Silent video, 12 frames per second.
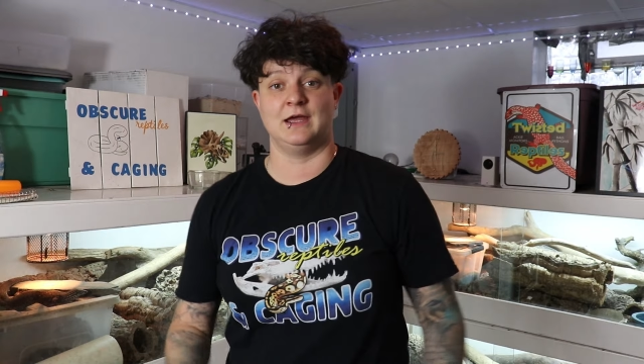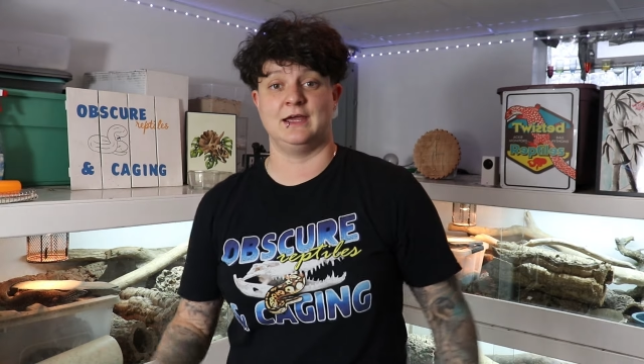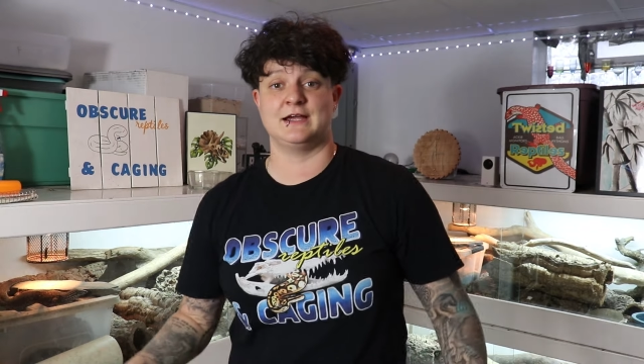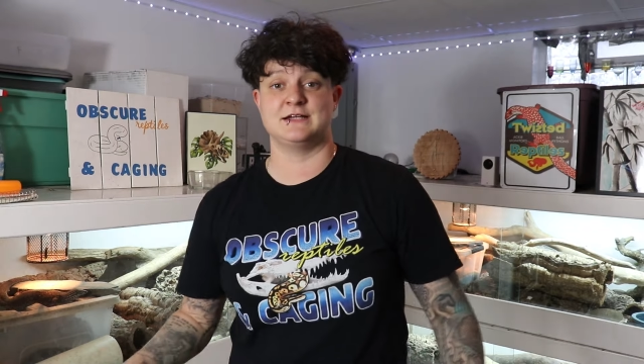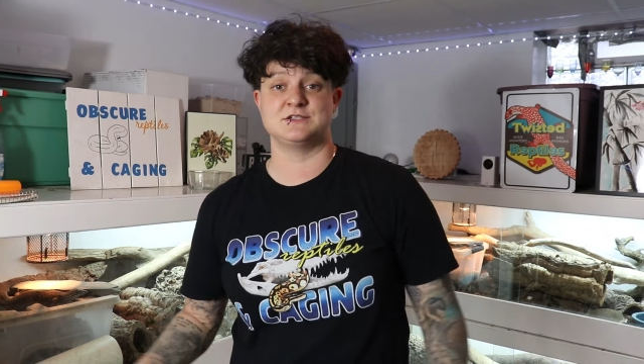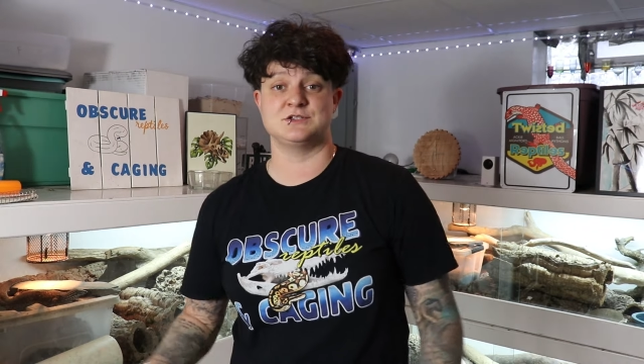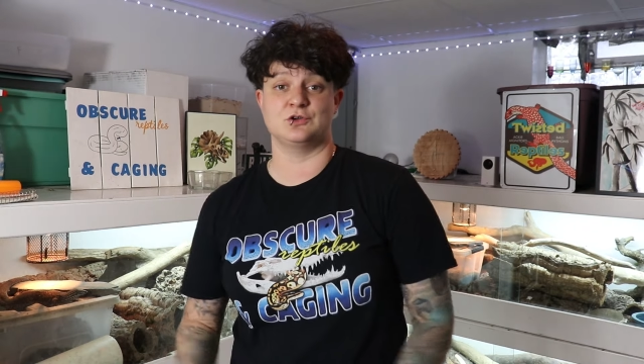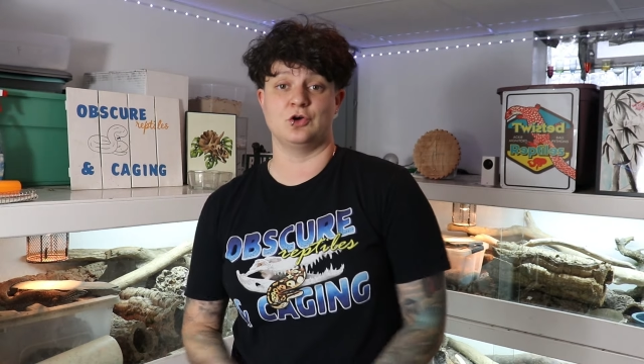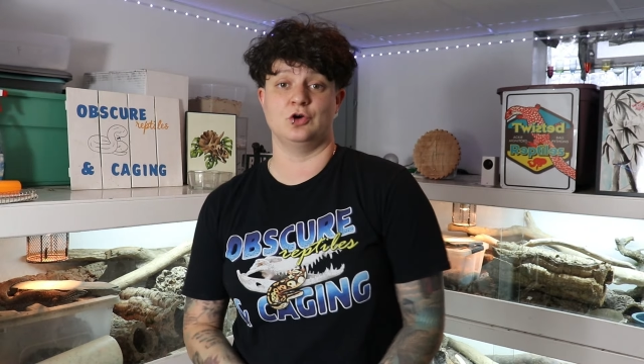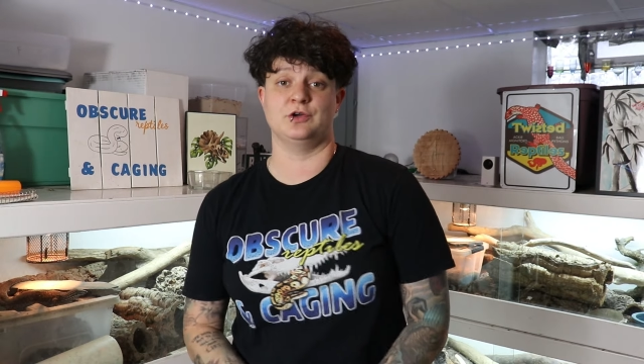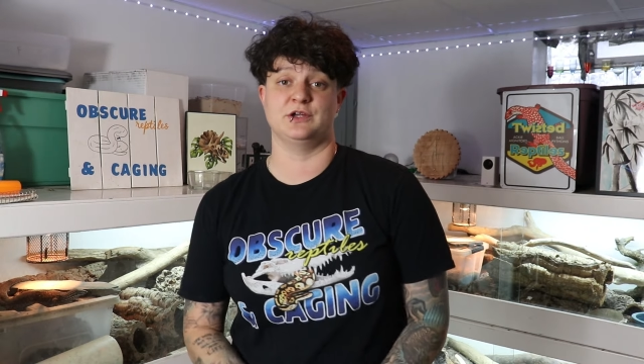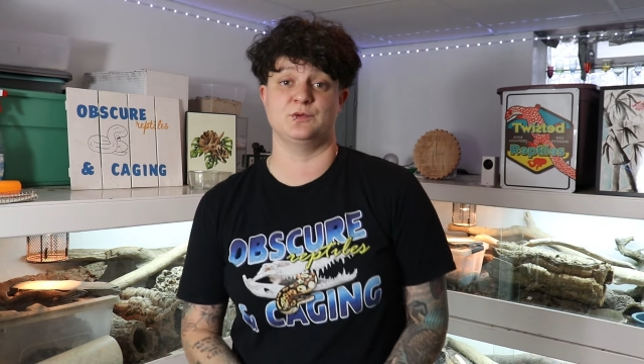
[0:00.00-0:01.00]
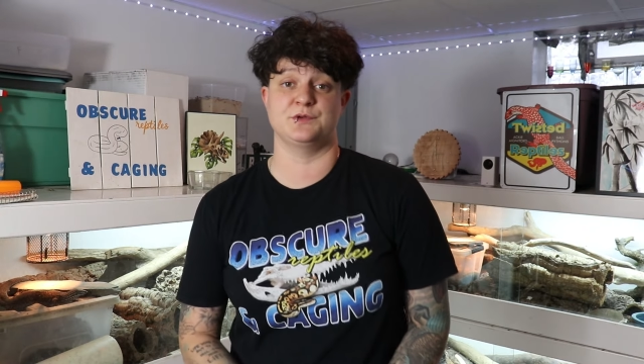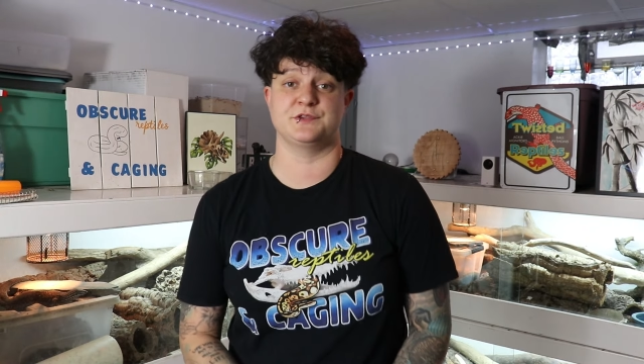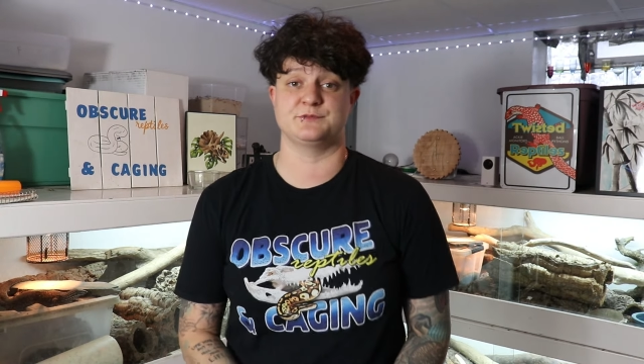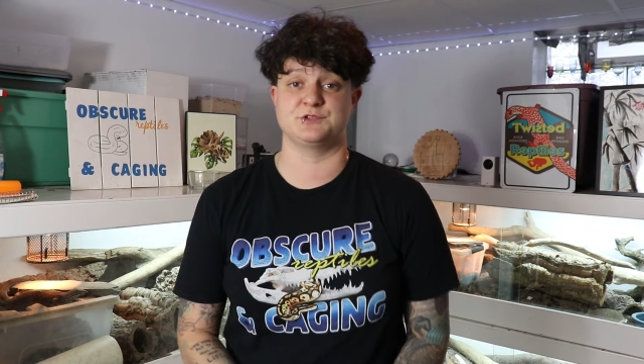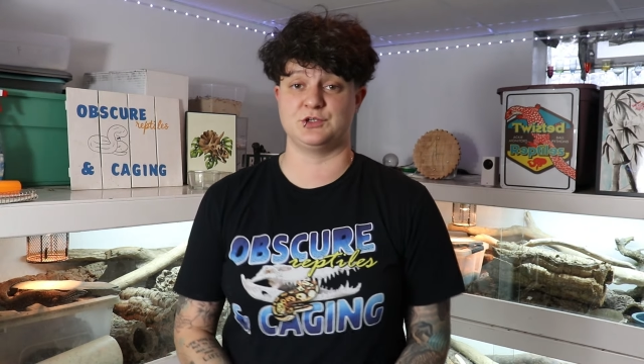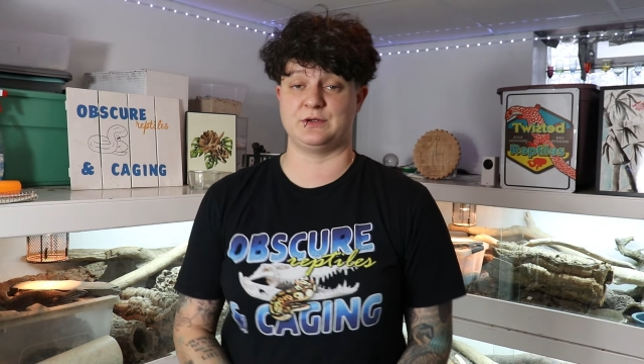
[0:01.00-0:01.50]
Hey guys, Nicole here with
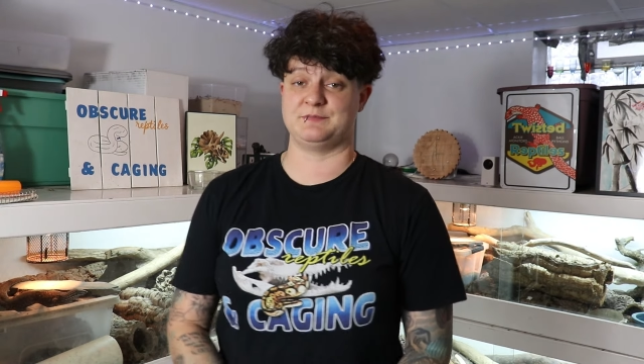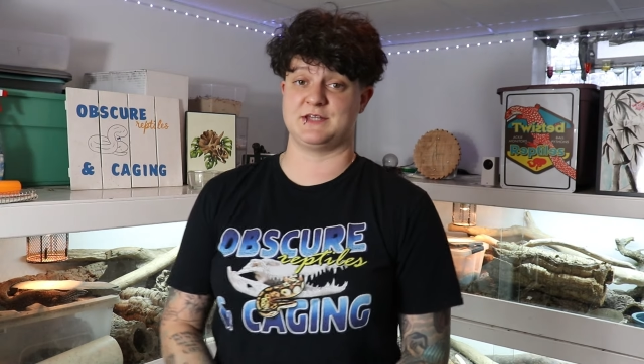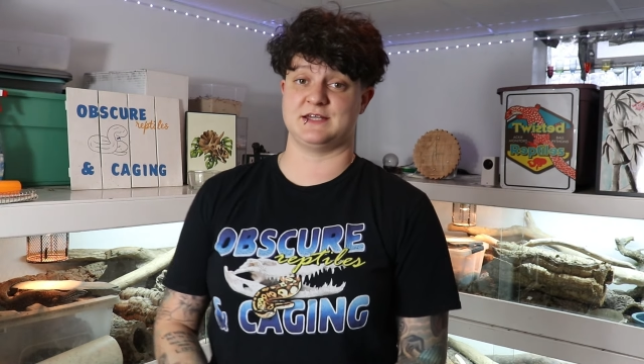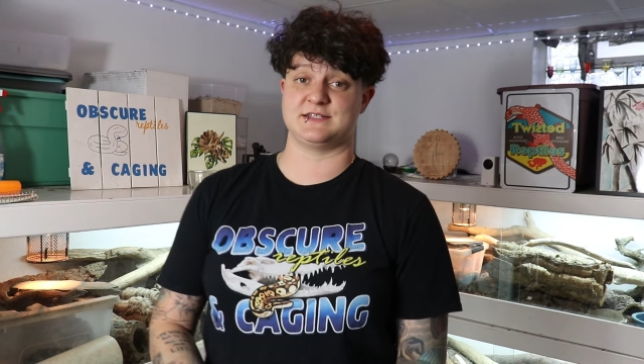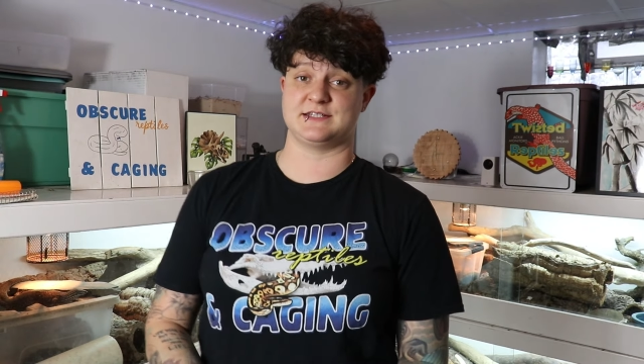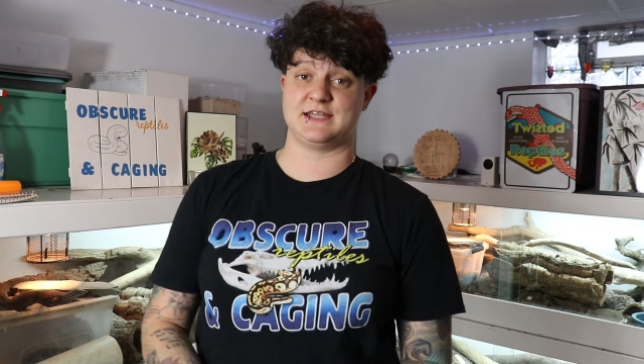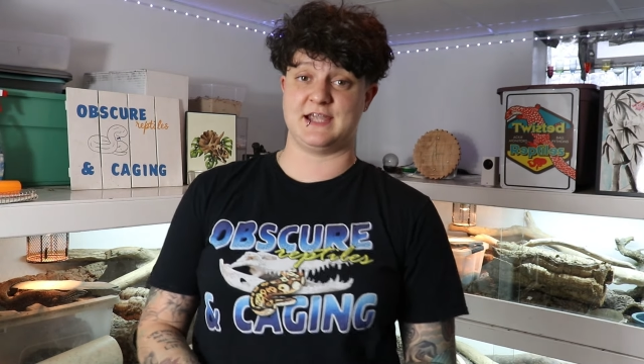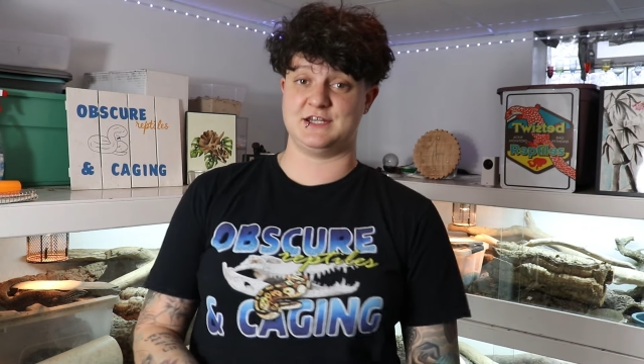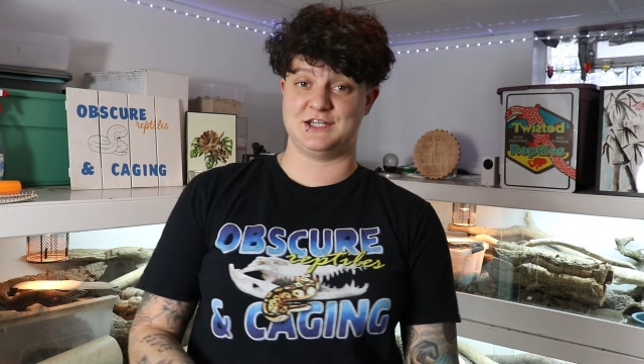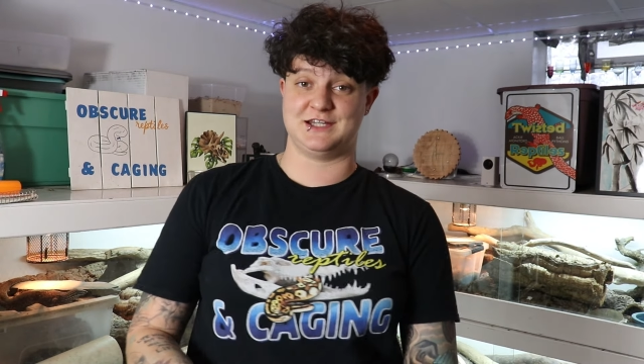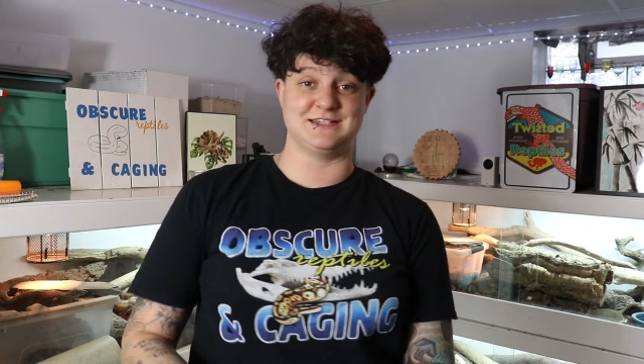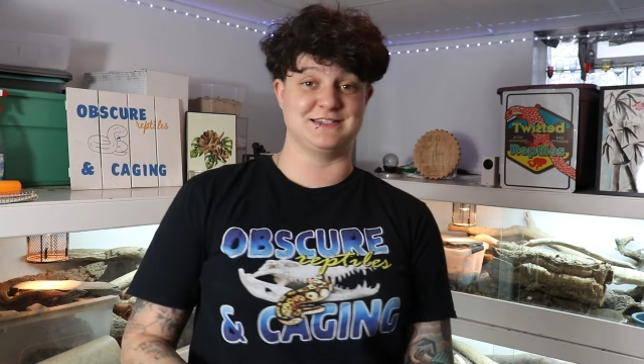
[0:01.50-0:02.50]
Obscure Reptiles and Caging